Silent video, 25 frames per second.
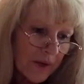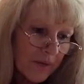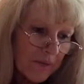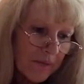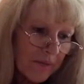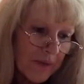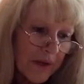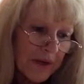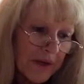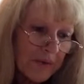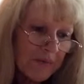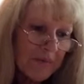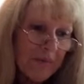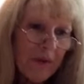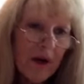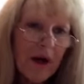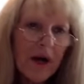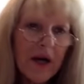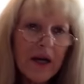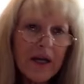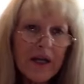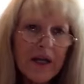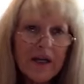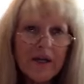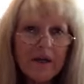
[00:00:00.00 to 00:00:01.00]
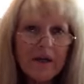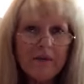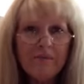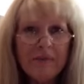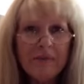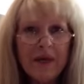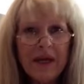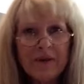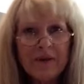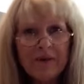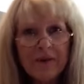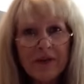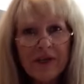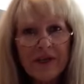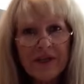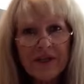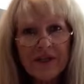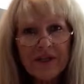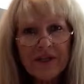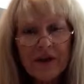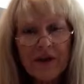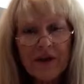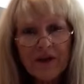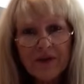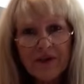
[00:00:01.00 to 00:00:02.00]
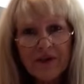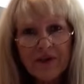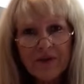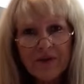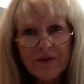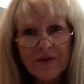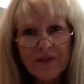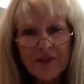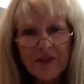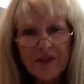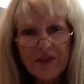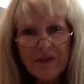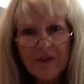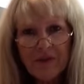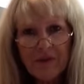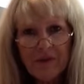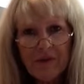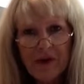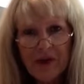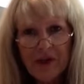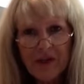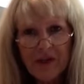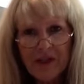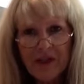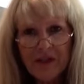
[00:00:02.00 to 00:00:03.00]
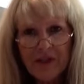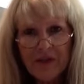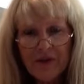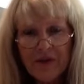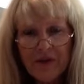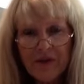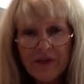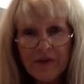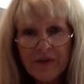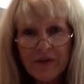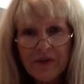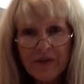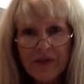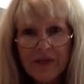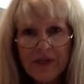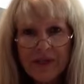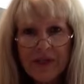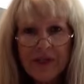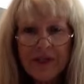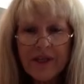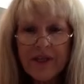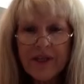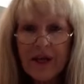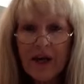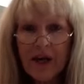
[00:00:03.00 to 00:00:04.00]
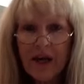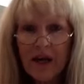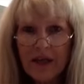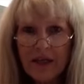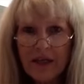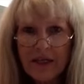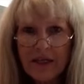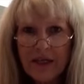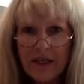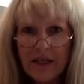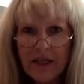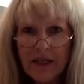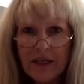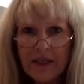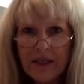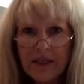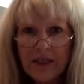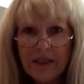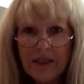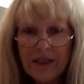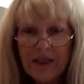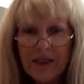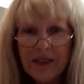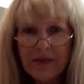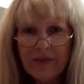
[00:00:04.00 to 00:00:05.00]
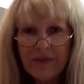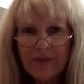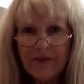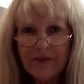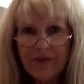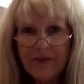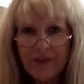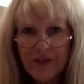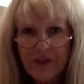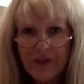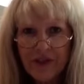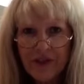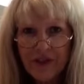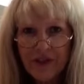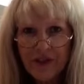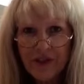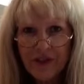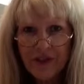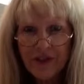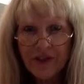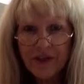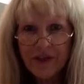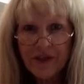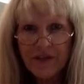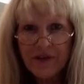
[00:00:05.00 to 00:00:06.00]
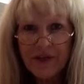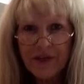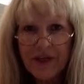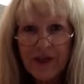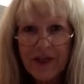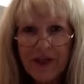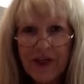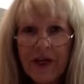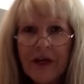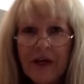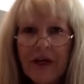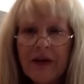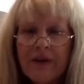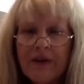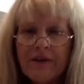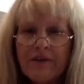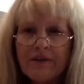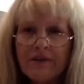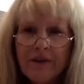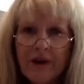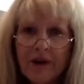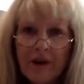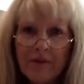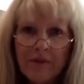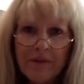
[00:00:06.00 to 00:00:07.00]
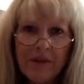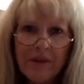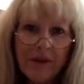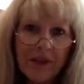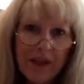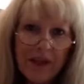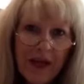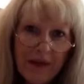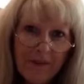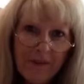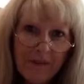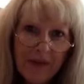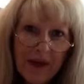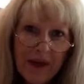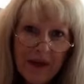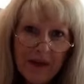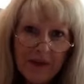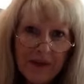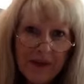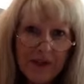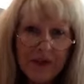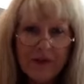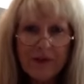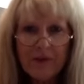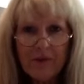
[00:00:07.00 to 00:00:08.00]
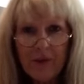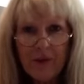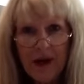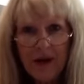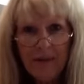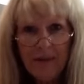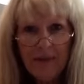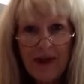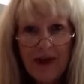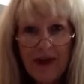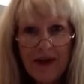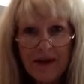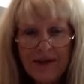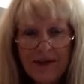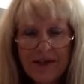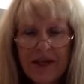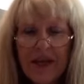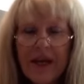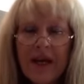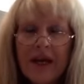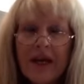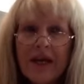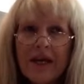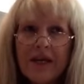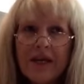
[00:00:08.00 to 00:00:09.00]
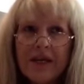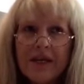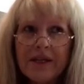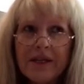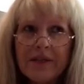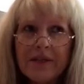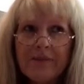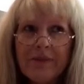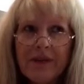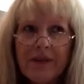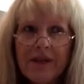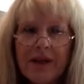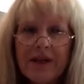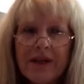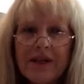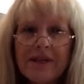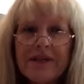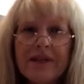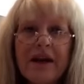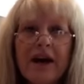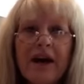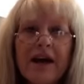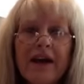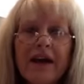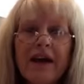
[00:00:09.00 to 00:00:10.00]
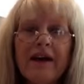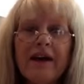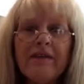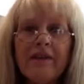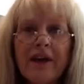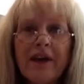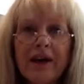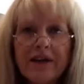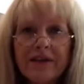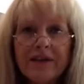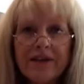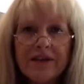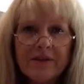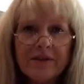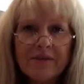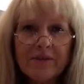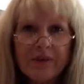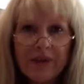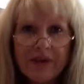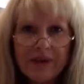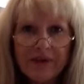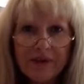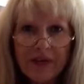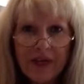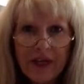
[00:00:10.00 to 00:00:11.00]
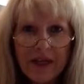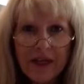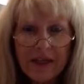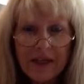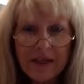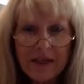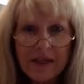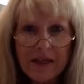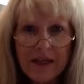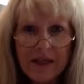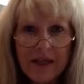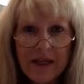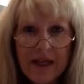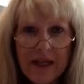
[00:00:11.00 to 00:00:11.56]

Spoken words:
But my main reason also, just to remind you, the reason that I got the revision surgery from the lap band to the bypass is because I have acid reflux.